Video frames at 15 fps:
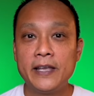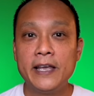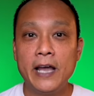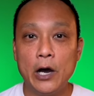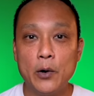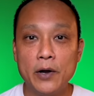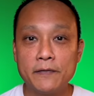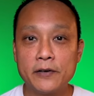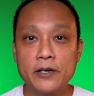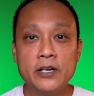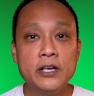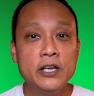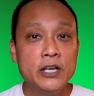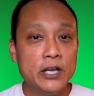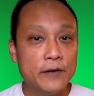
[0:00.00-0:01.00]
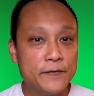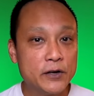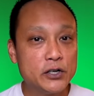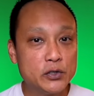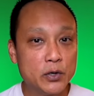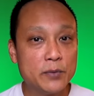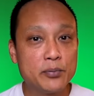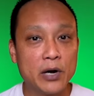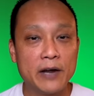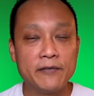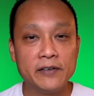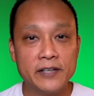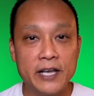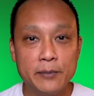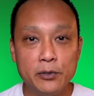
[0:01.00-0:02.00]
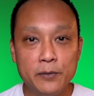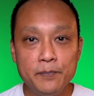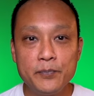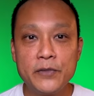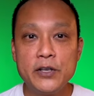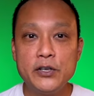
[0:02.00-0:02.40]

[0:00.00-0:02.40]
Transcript: However, if you're doing private label,